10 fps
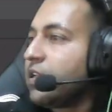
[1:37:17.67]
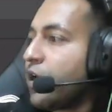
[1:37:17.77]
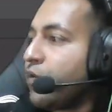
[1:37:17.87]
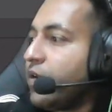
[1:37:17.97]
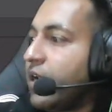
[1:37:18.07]

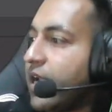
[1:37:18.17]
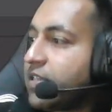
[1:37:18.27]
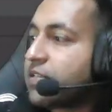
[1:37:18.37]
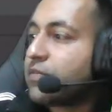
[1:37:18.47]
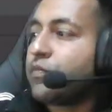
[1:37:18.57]
Now
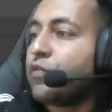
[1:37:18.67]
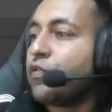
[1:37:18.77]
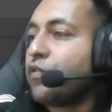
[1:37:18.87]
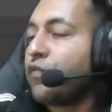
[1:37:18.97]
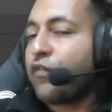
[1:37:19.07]
let's
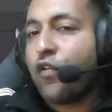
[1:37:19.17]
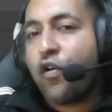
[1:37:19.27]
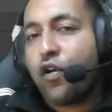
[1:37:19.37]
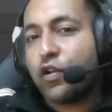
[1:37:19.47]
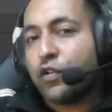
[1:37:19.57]
move
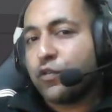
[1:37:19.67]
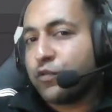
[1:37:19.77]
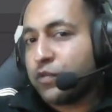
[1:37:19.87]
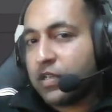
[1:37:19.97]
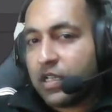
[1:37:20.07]
on to
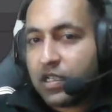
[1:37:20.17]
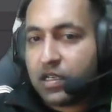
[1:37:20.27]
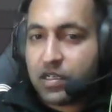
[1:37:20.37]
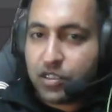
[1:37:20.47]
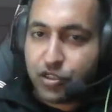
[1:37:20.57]

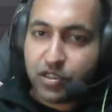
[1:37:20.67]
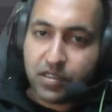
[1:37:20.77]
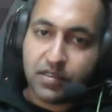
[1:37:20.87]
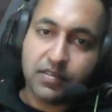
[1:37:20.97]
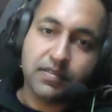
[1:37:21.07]

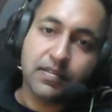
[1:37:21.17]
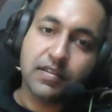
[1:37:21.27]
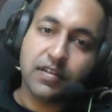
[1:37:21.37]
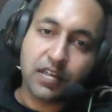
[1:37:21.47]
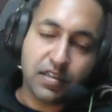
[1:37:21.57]
recursion.
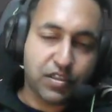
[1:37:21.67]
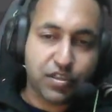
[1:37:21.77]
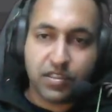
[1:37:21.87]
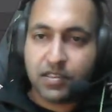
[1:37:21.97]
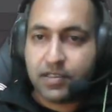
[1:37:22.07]

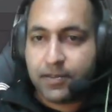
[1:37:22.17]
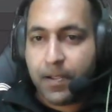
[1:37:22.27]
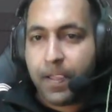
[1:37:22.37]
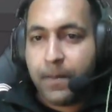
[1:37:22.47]
Recursions.